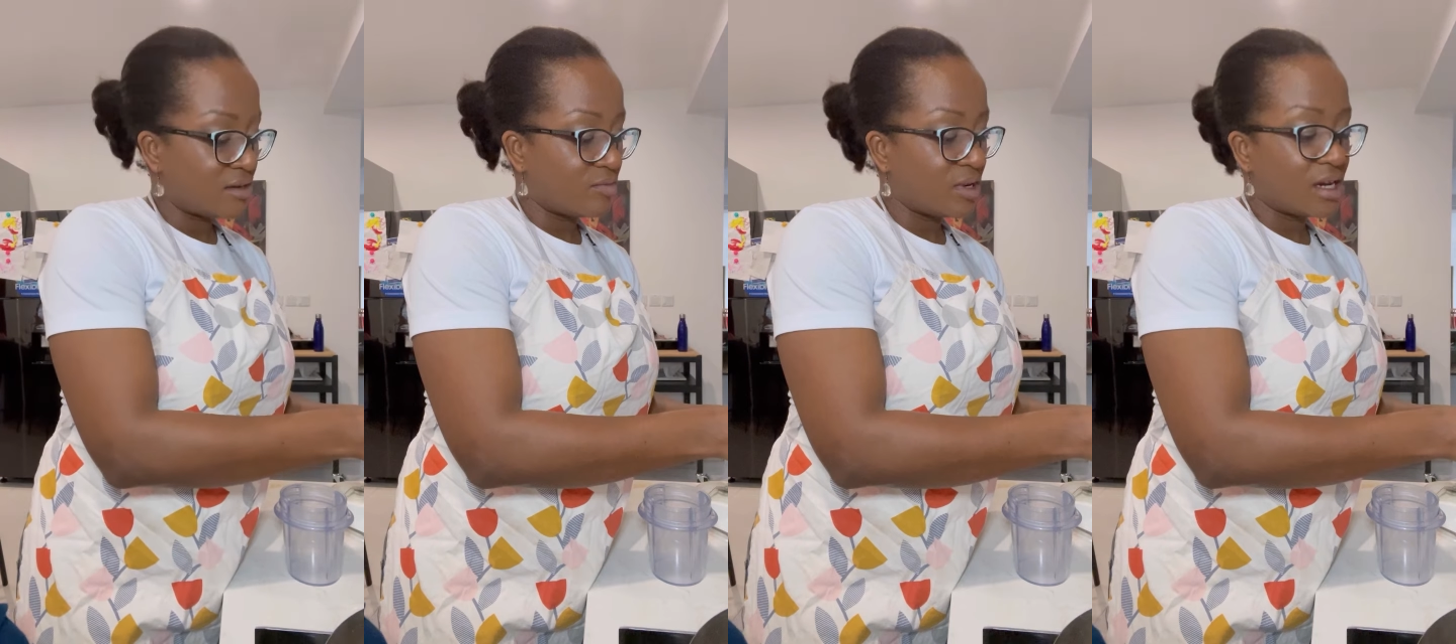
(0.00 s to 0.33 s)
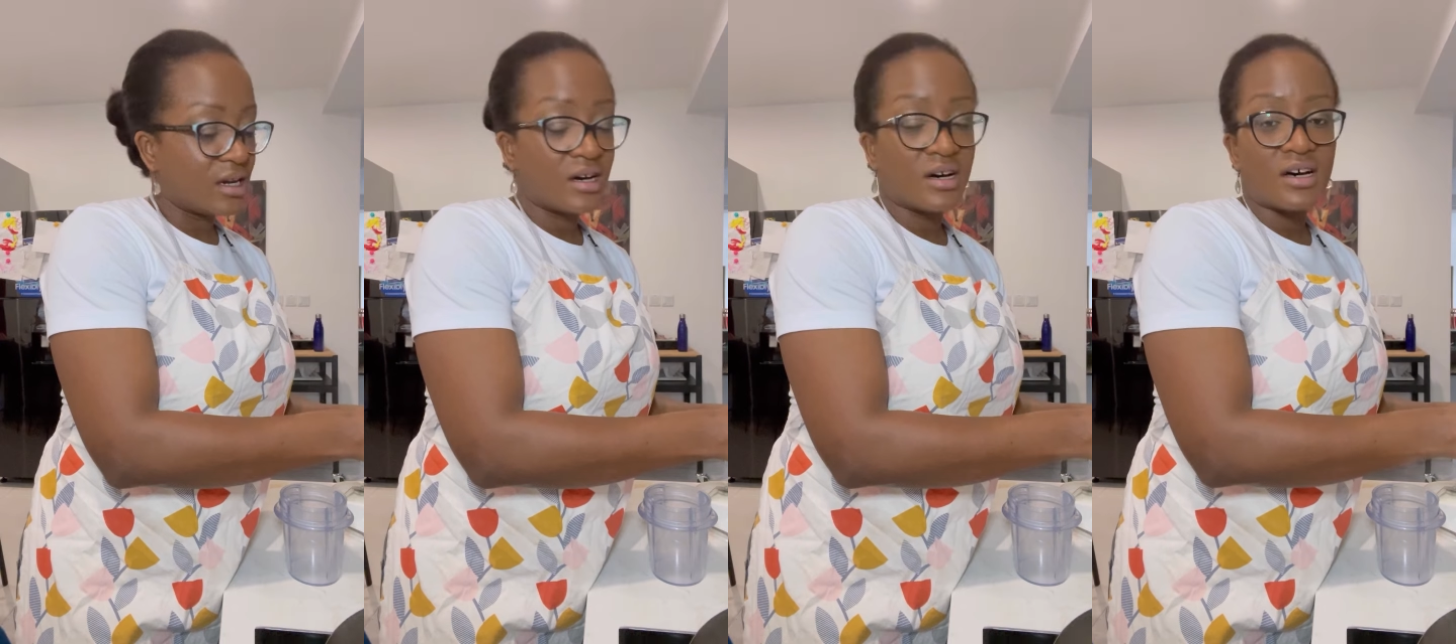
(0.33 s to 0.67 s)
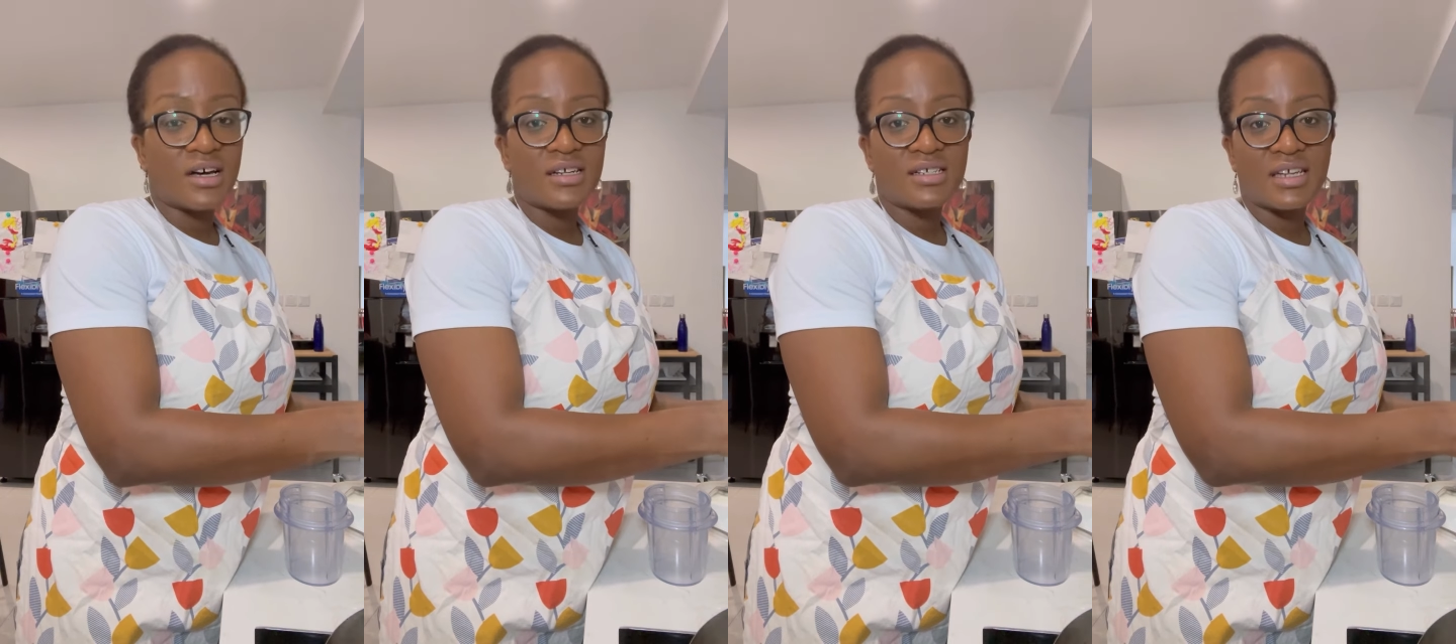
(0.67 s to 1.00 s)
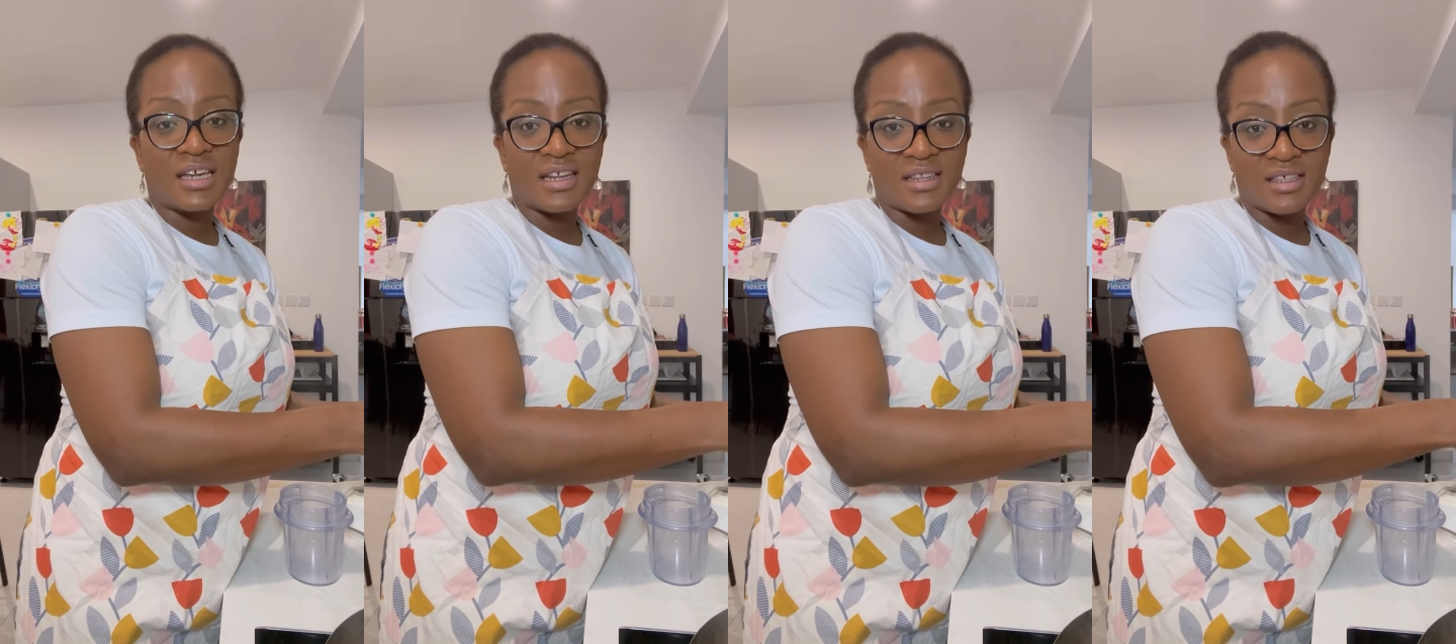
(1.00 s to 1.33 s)
We can't
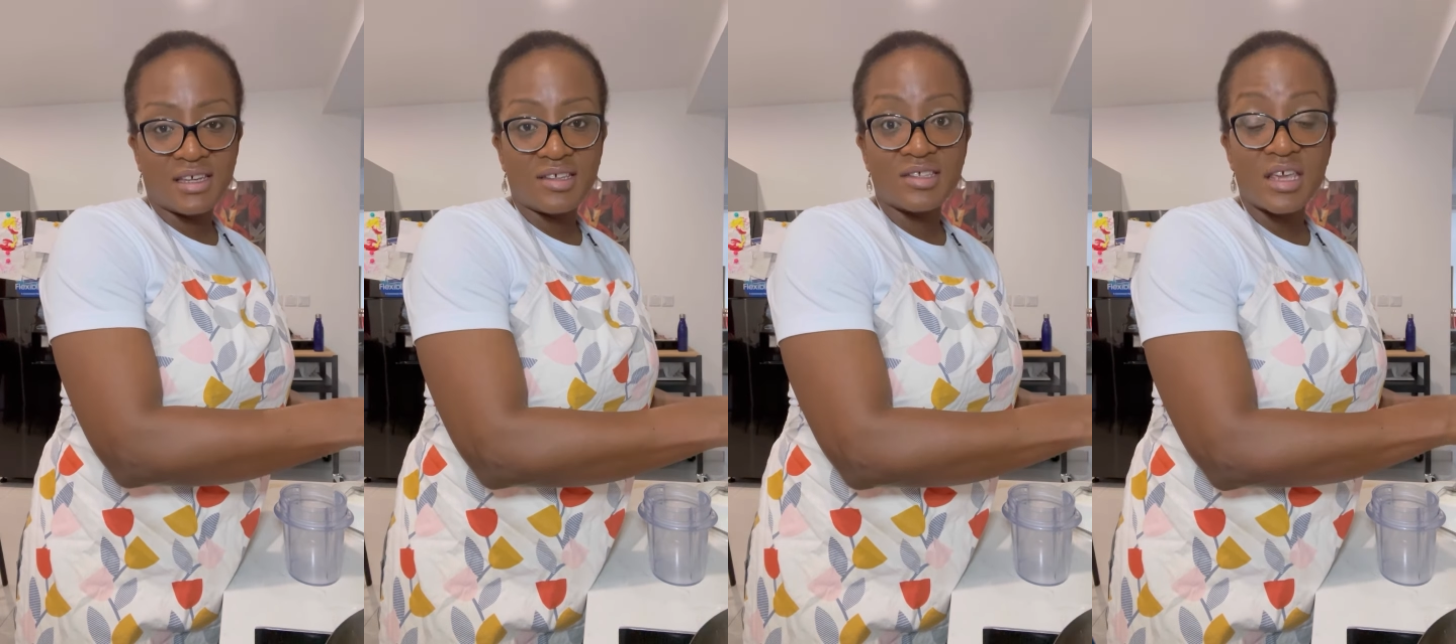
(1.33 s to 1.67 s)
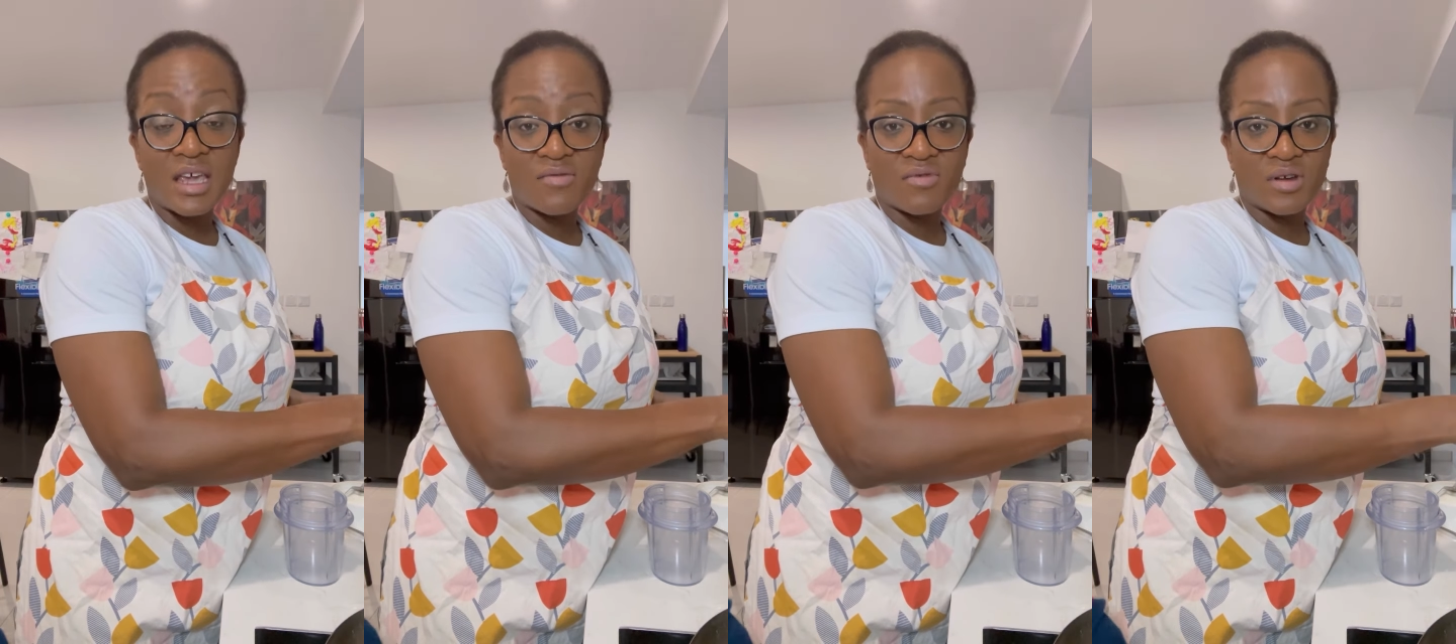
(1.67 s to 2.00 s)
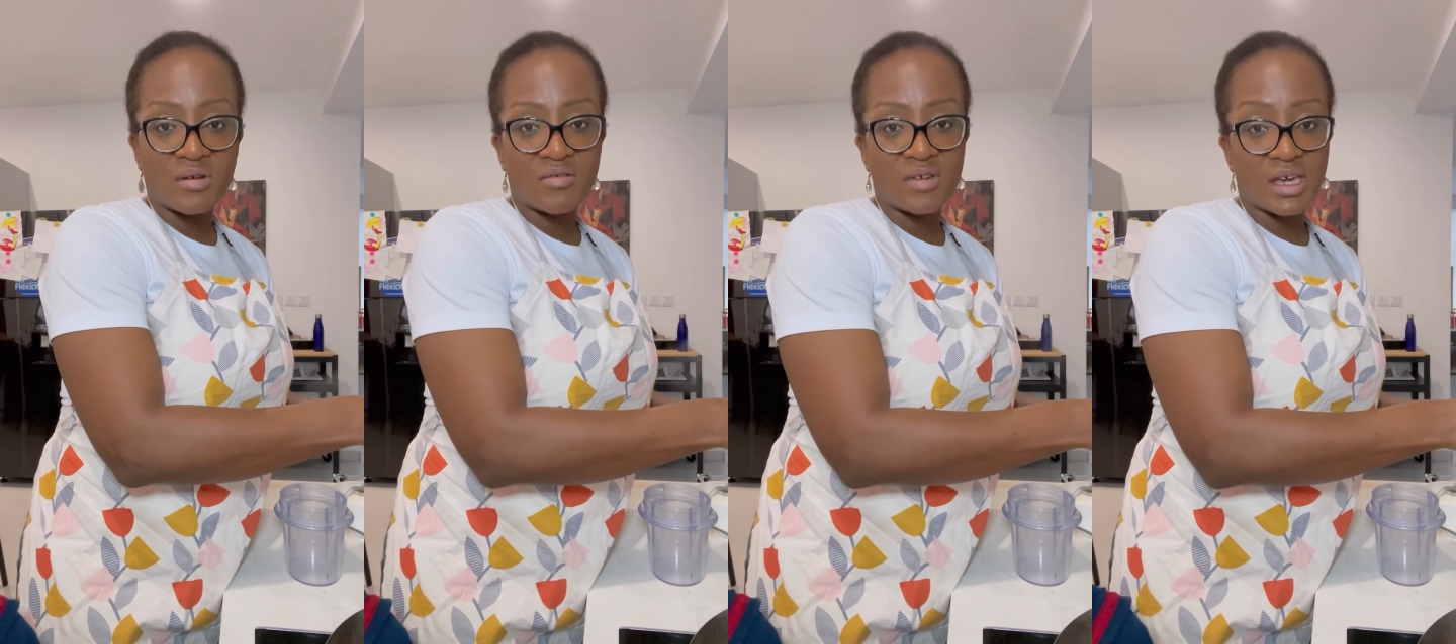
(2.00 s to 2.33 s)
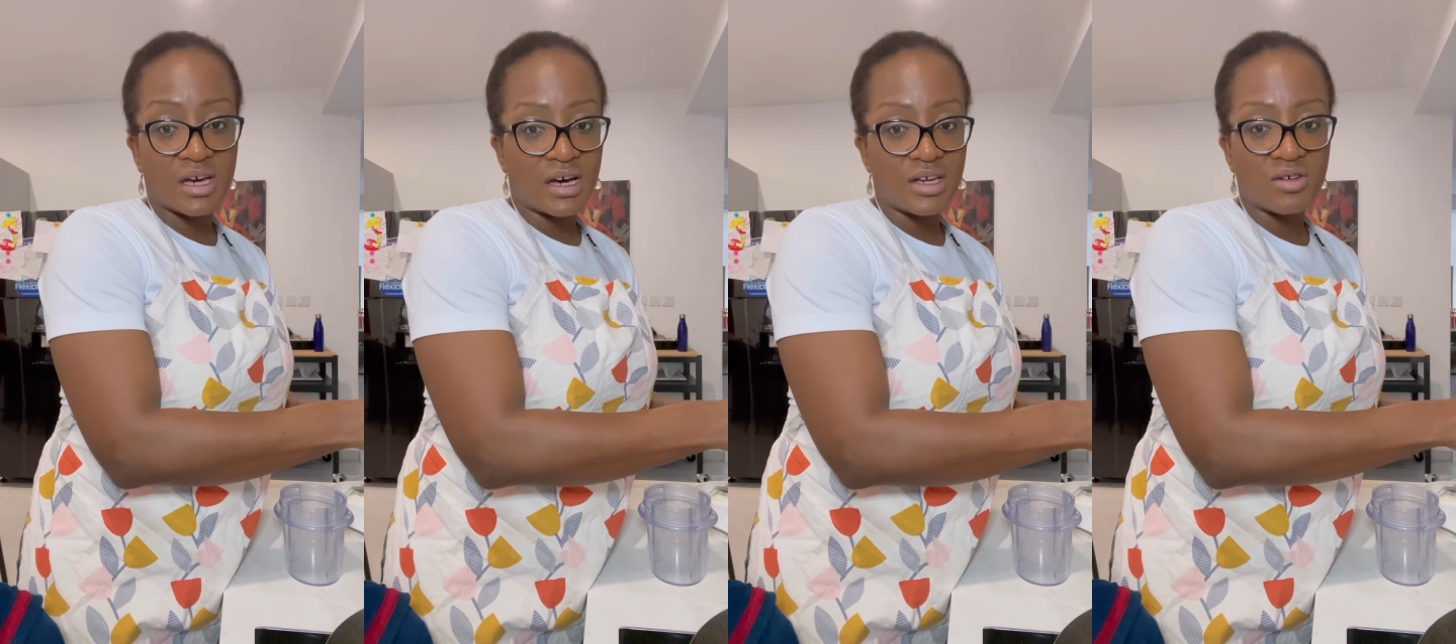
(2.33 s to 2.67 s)
get these everywhere we are.